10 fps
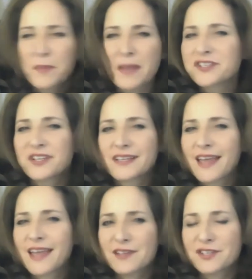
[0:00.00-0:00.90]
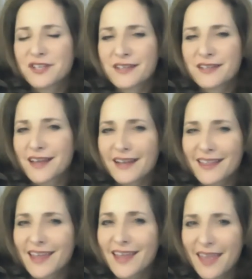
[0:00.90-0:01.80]
Special occasion kind
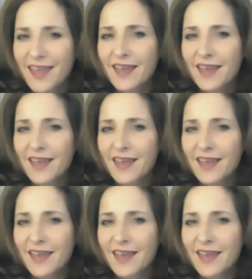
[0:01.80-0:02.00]
of thing.